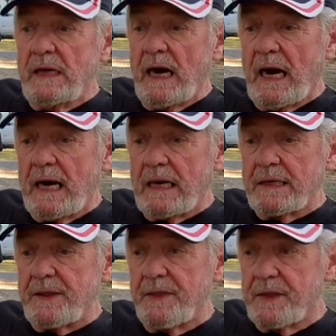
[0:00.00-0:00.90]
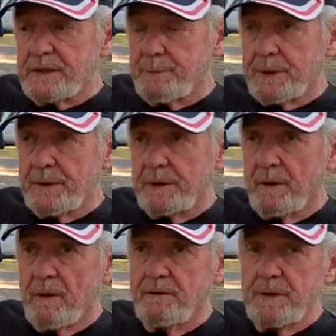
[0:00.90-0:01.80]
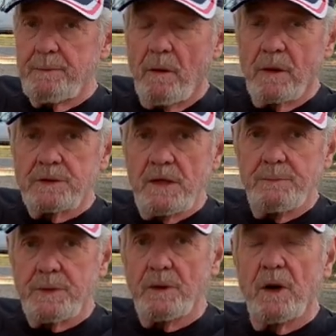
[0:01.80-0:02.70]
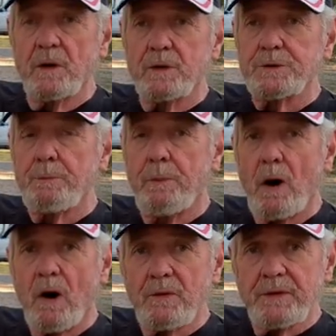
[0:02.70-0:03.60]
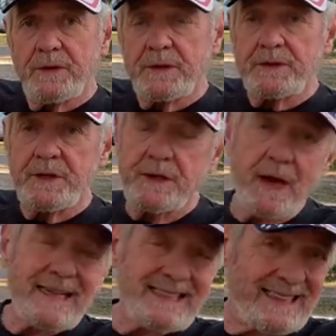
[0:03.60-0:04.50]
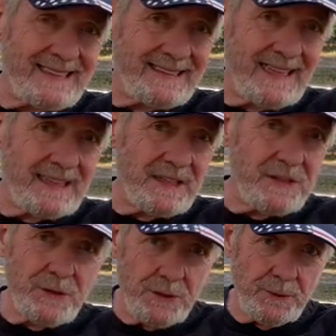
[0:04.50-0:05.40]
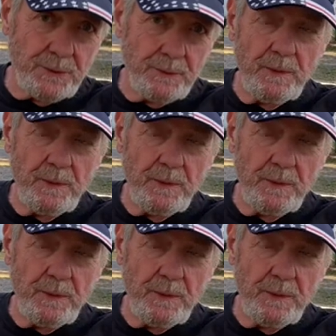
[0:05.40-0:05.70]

Uh, this particular RV park, Sumter Oaks, bought this in 1992,